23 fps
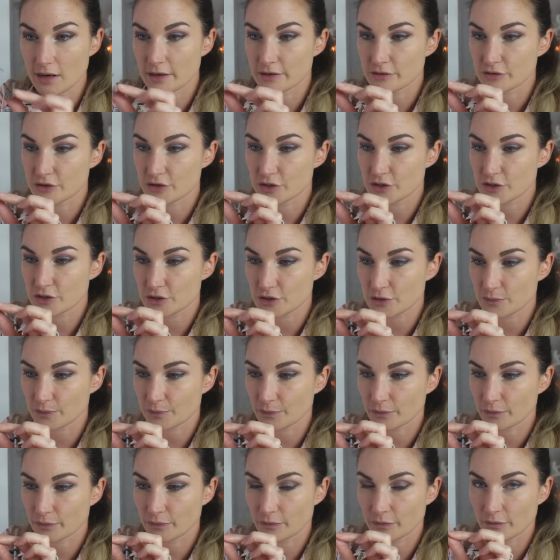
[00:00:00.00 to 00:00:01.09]
like to just
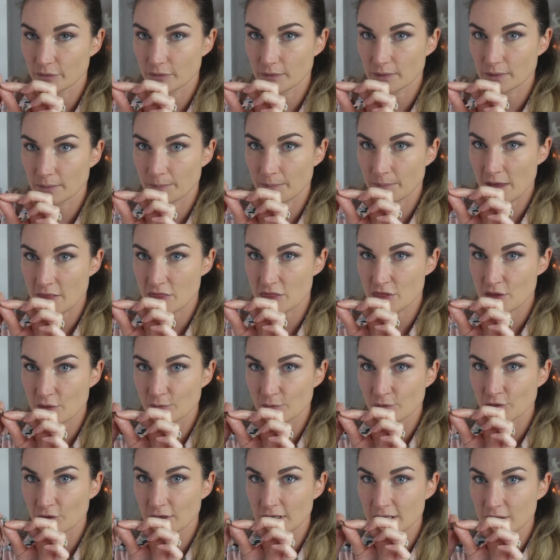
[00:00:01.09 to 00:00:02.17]
bend them
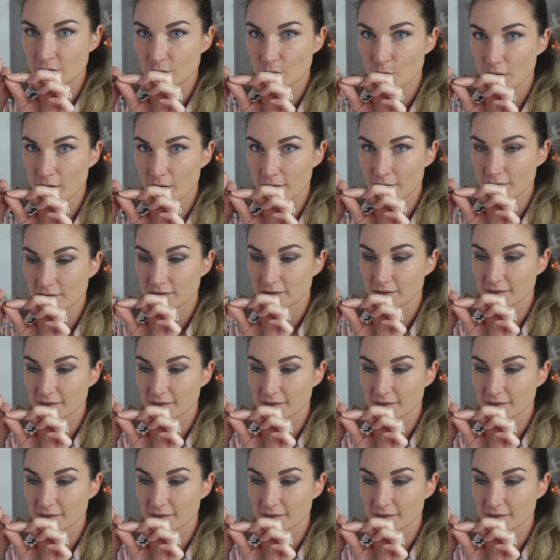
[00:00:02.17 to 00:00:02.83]
for a little while,